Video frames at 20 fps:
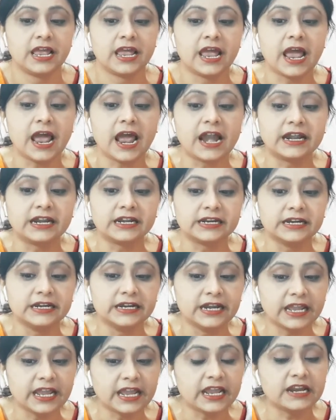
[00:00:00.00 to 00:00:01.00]

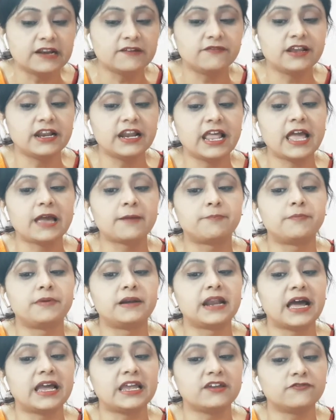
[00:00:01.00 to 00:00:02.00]
and nail will
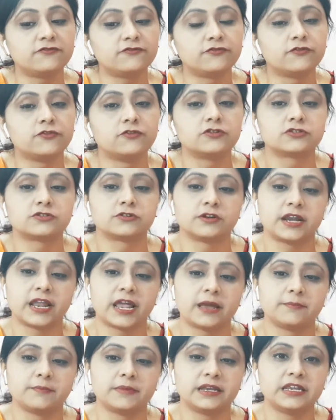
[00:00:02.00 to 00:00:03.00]
apply force on
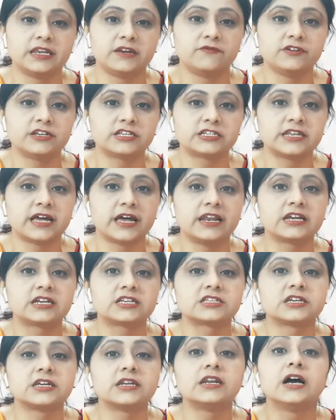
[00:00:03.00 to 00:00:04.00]
hammer in which
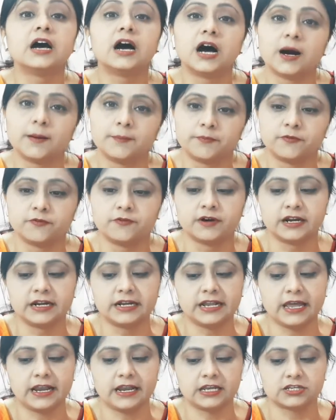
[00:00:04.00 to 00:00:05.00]
direction?
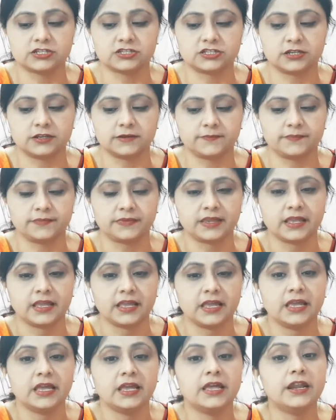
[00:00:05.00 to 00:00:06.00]
Upward direction.
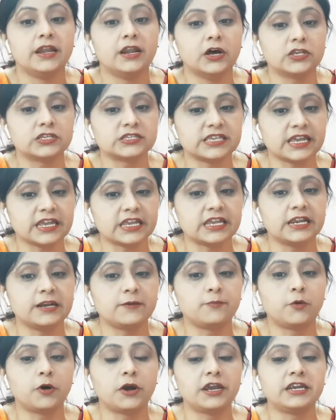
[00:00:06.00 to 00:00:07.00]
Now
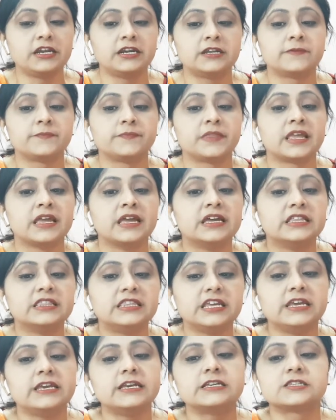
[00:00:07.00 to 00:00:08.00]
second point,
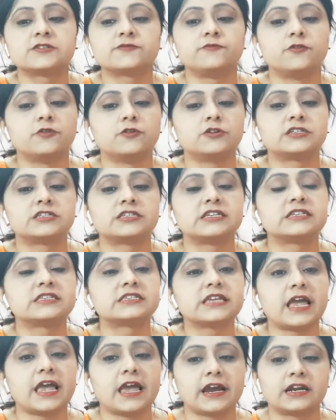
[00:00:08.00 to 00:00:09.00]
these
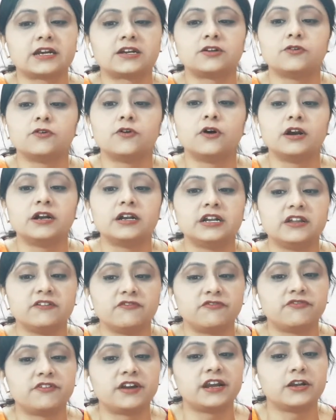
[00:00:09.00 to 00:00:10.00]
forces act on
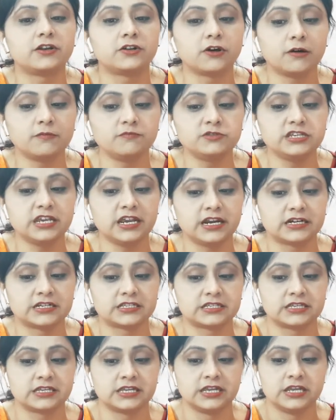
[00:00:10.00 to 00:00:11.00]
different
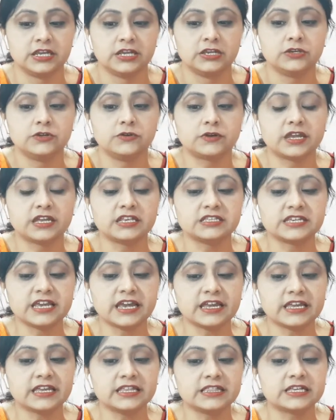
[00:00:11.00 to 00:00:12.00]
objects. You can
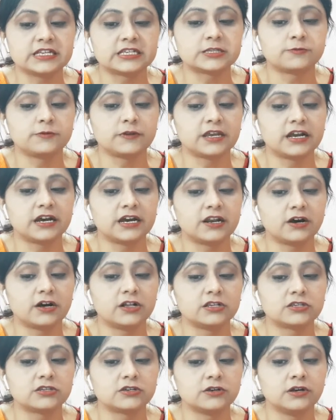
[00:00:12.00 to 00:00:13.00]
check in this figure
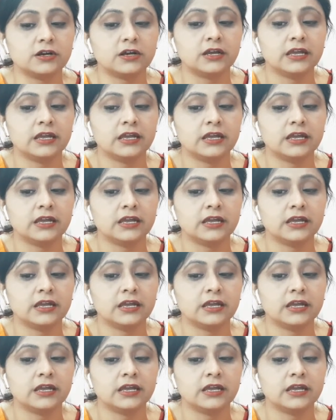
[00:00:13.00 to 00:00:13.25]
also.